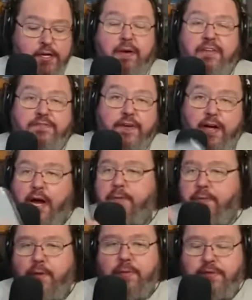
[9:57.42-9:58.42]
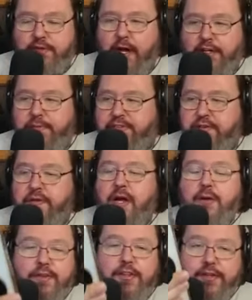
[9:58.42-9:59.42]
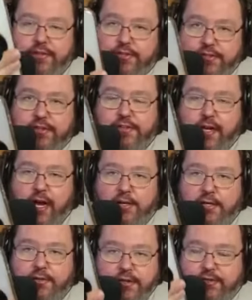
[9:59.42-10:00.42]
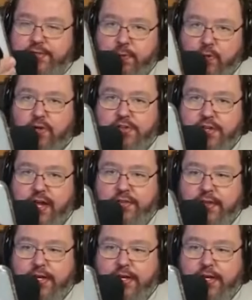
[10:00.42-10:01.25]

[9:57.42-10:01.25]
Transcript: I fuck. I, I almost doxed myself. But this is a god. This portal is not that